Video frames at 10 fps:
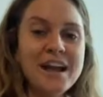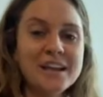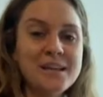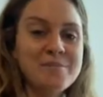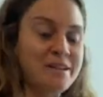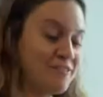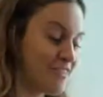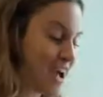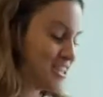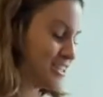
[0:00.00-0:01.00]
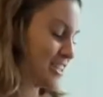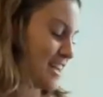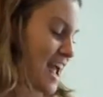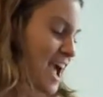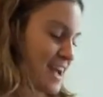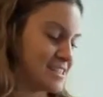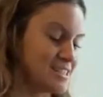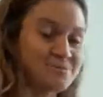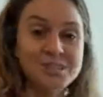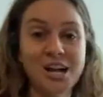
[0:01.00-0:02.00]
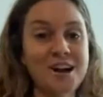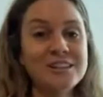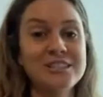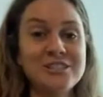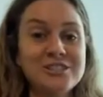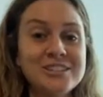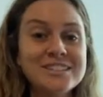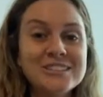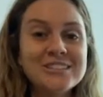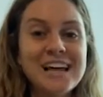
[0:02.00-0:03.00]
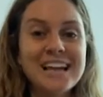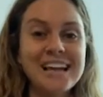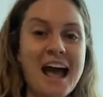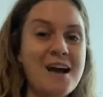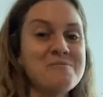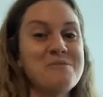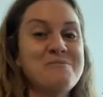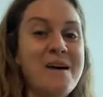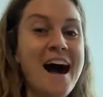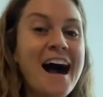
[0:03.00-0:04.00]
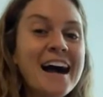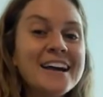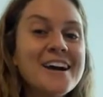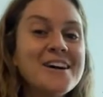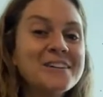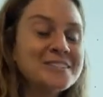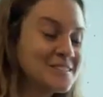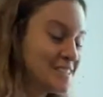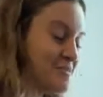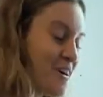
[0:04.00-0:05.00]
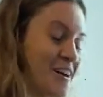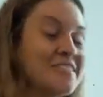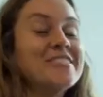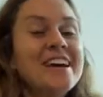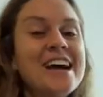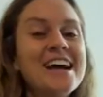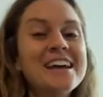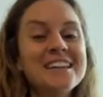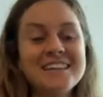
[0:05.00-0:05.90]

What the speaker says: keep it fresh and then add some chocolate drizzle like an apple pie oat parfait.